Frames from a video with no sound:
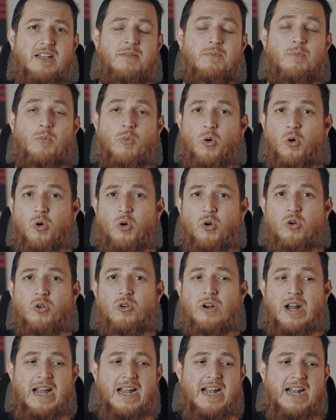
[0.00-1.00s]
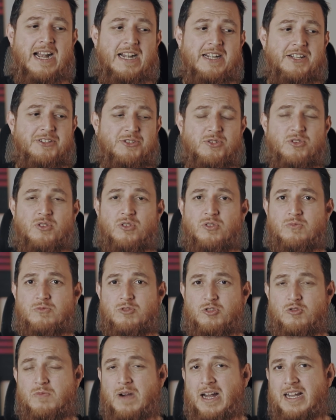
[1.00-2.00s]
more, and you know,
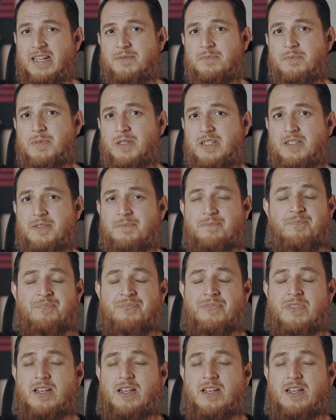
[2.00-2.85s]
you might be